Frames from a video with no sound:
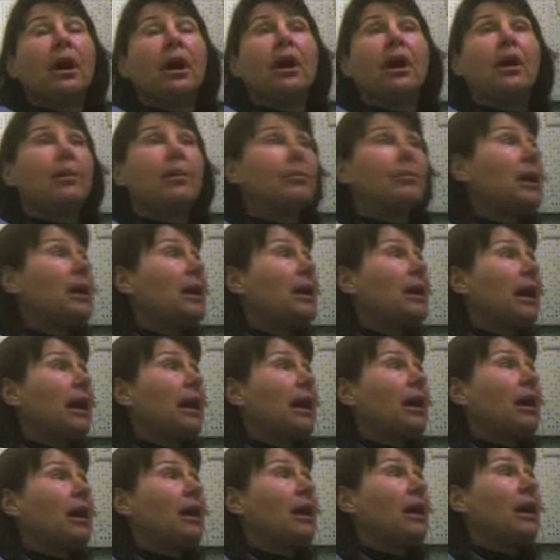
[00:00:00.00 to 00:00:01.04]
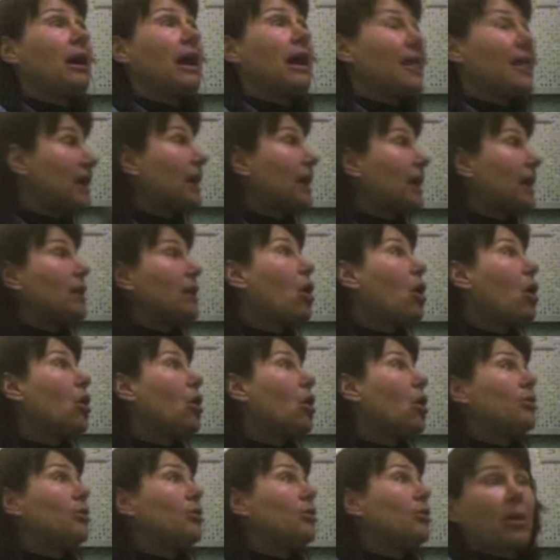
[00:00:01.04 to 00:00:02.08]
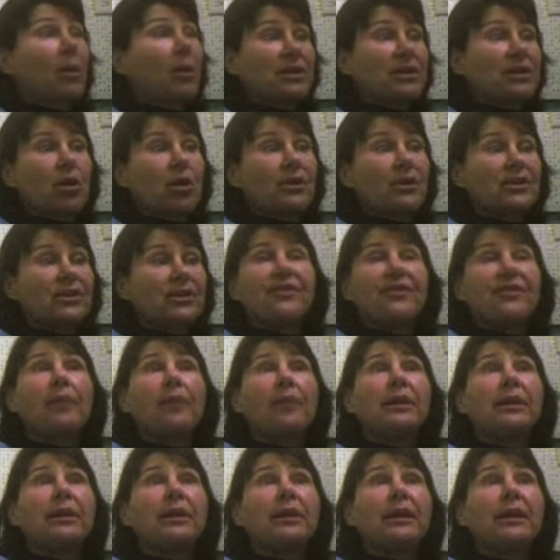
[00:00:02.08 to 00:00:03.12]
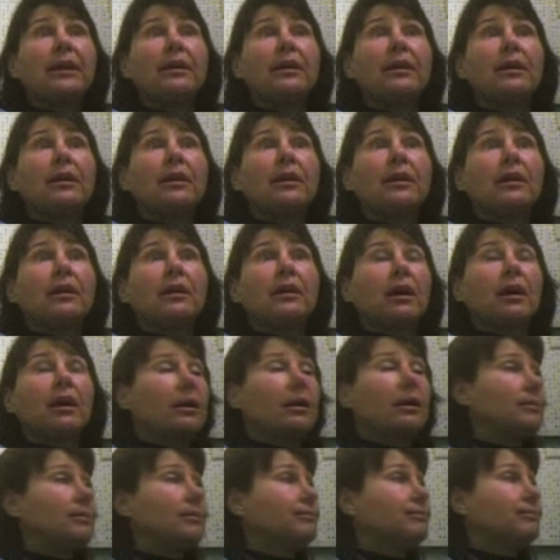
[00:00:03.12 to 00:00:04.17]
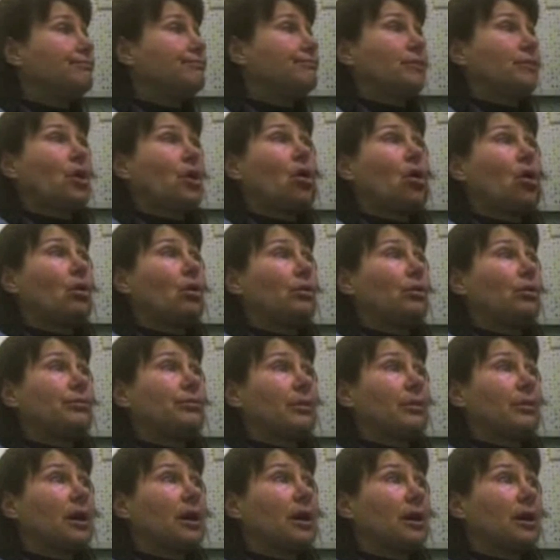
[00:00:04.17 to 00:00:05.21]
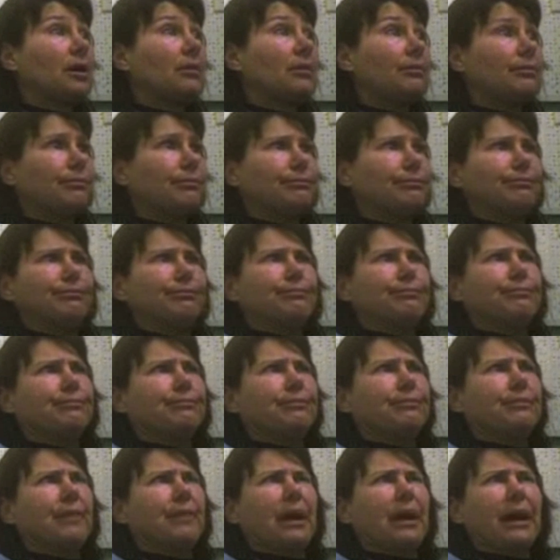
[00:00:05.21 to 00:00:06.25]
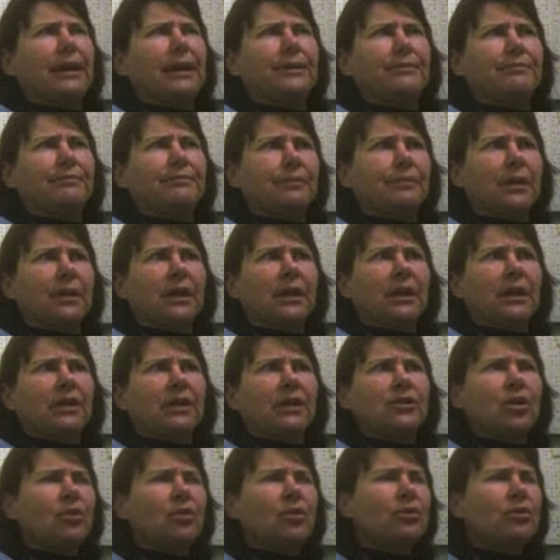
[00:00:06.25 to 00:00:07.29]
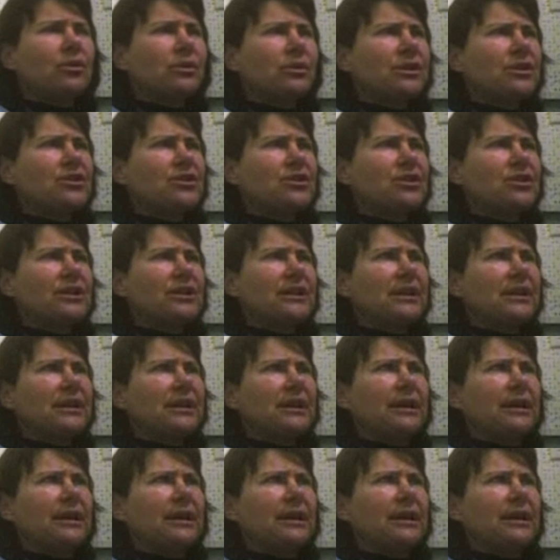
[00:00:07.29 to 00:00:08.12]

And then I probably called his family, called I don't know initially.